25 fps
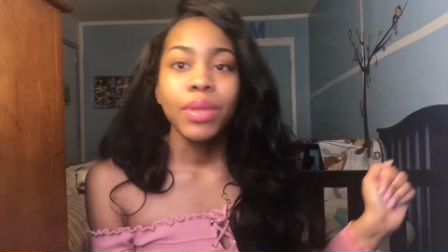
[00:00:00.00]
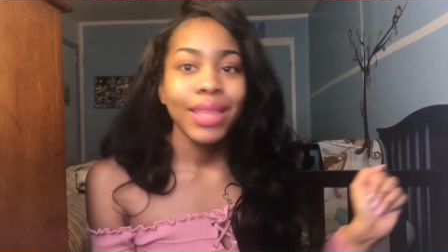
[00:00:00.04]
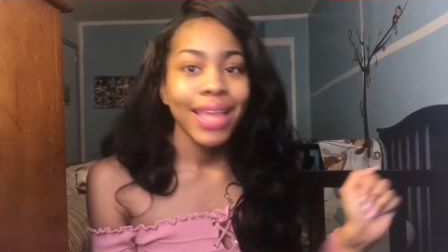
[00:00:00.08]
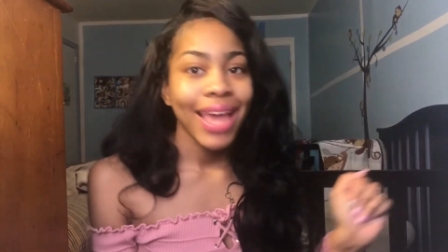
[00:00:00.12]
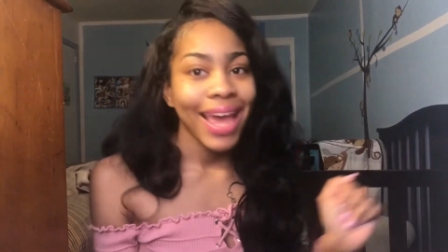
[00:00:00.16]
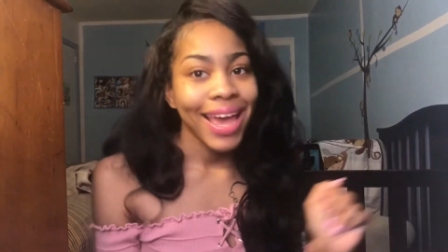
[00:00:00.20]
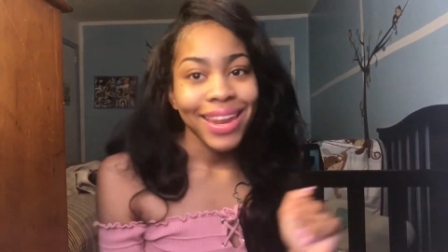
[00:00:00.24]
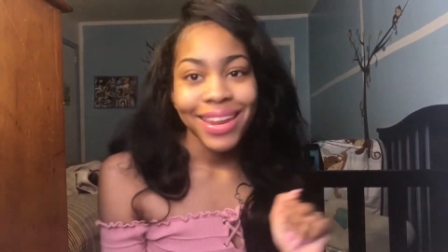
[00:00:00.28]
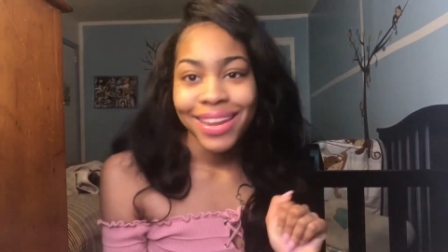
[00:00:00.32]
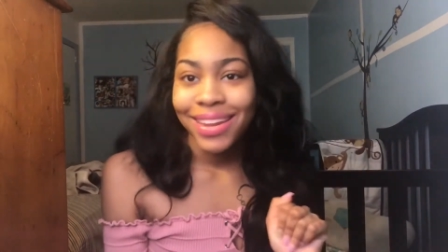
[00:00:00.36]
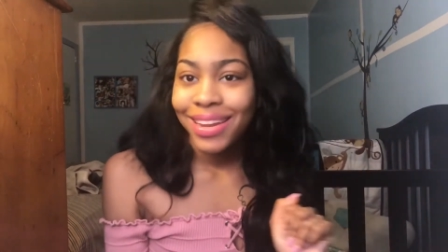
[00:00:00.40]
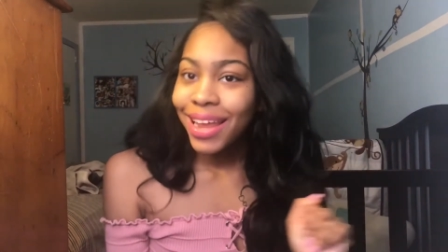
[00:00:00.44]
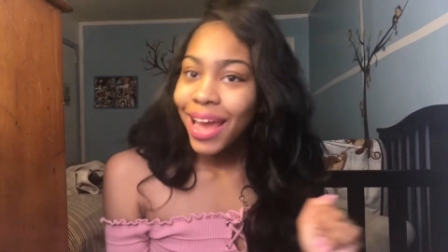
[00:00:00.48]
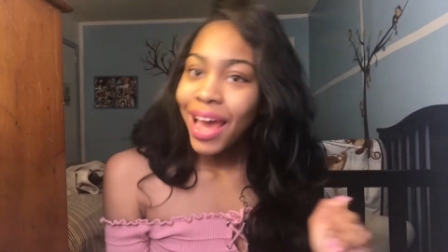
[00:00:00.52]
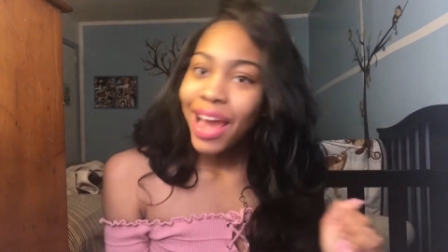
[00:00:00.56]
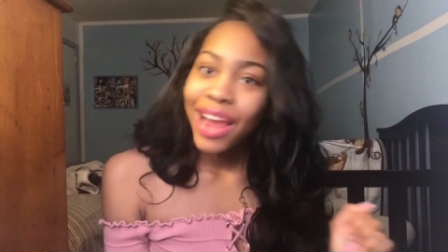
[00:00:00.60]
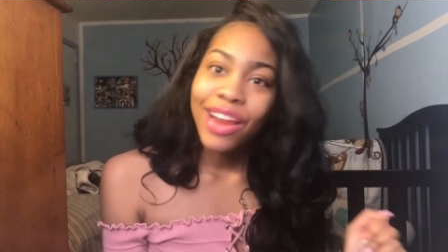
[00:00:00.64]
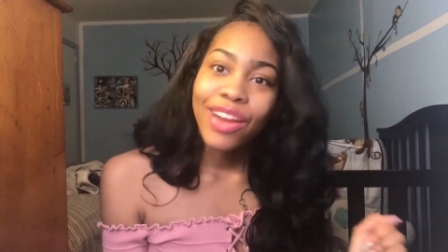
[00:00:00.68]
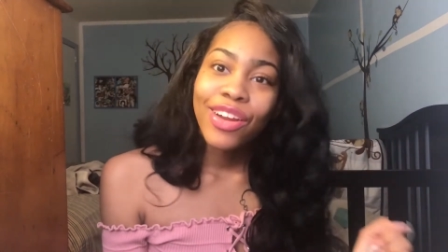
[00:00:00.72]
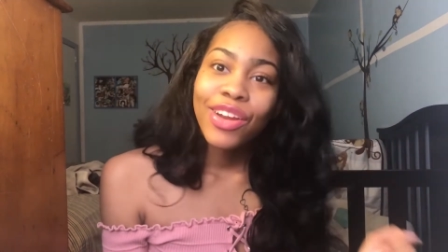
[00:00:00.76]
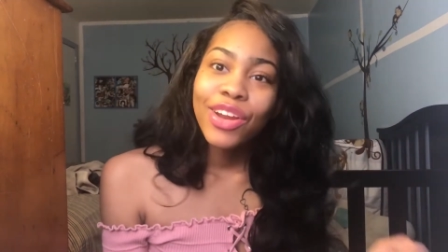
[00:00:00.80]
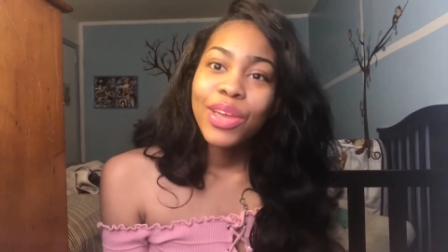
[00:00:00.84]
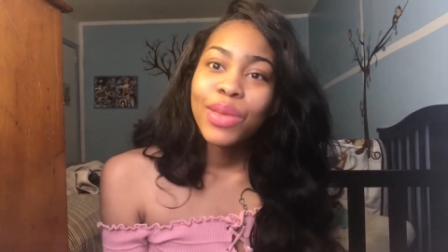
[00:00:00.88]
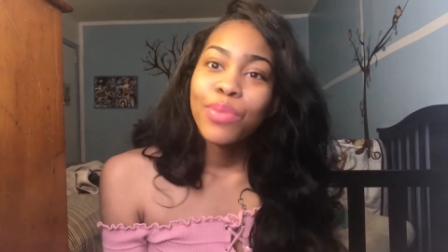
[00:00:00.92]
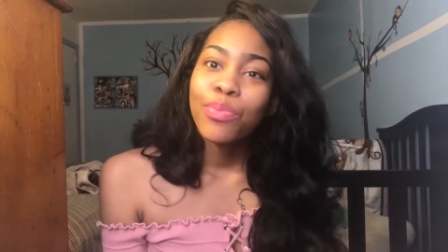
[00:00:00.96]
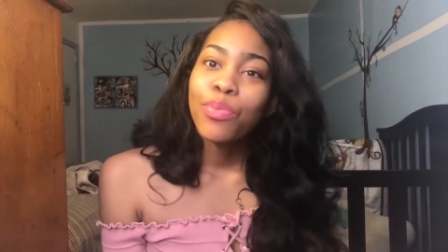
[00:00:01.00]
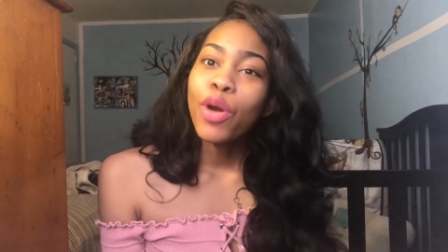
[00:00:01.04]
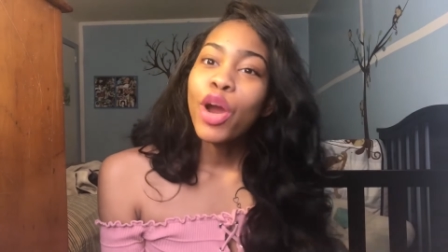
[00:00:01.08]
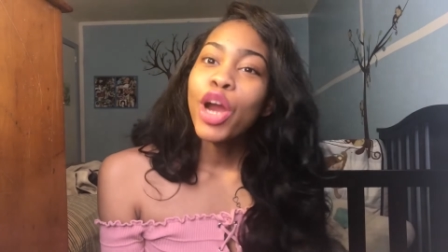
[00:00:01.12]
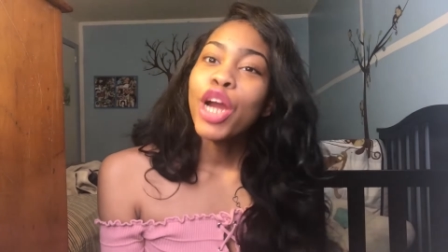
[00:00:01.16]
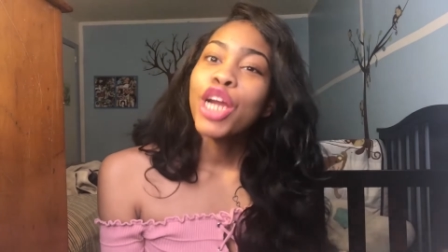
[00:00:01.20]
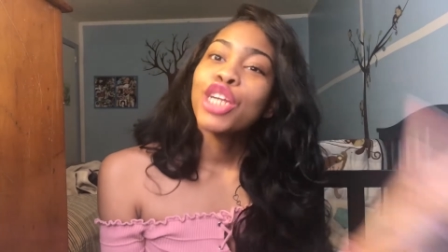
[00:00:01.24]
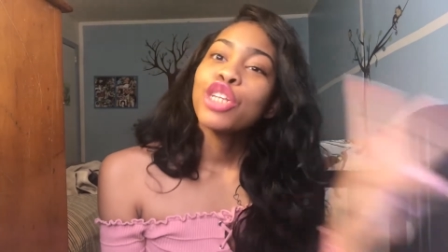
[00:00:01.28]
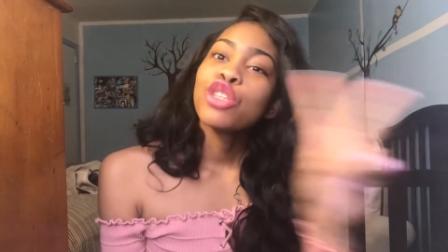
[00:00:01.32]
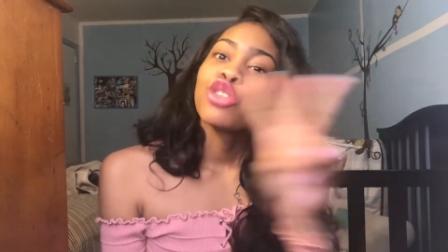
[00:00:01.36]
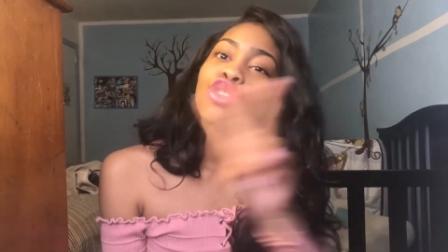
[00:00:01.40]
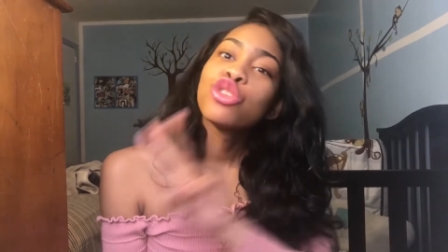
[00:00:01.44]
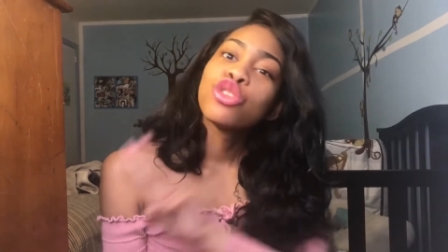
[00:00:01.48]
Daddy Diary
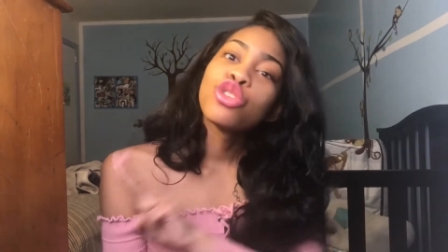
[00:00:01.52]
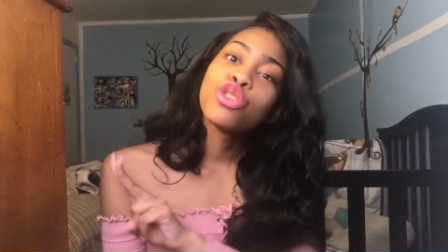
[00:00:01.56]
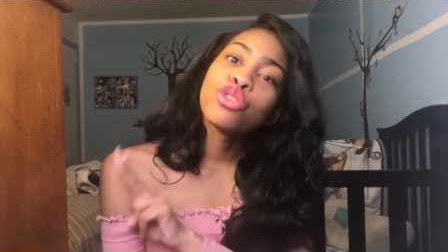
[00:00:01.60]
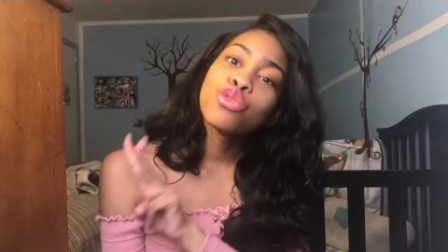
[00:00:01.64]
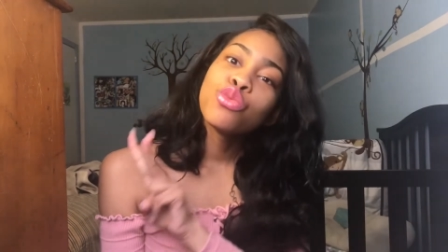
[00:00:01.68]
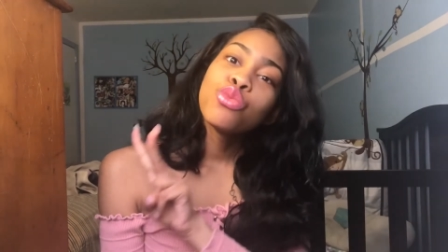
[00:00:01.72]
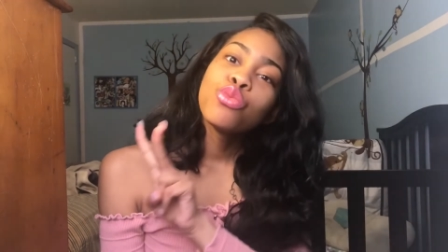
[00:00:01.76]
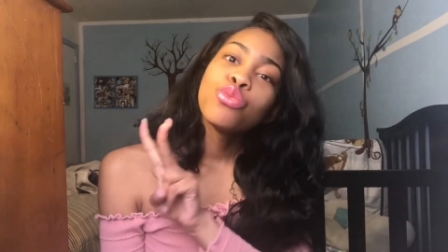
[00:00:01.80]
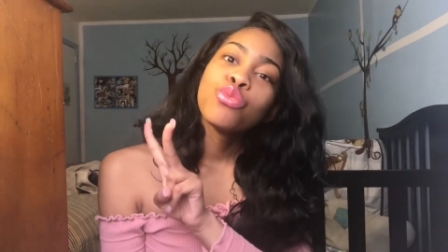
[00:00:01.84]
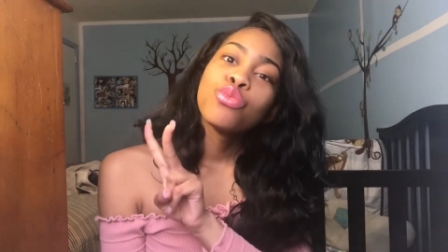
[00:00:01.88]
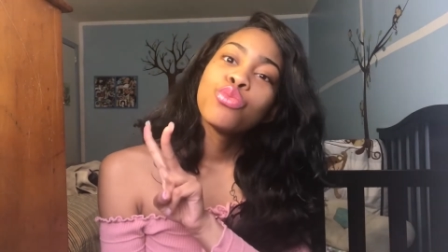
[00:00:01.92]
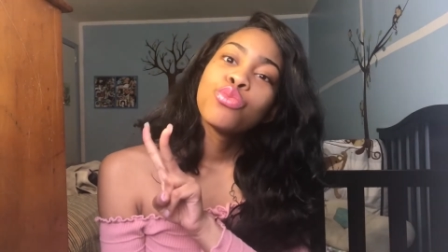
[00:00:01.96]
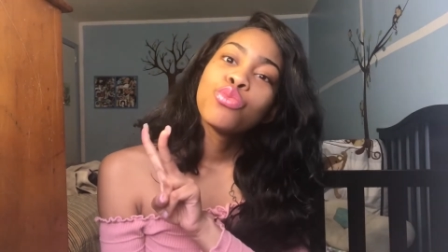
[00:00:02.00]
Part 2,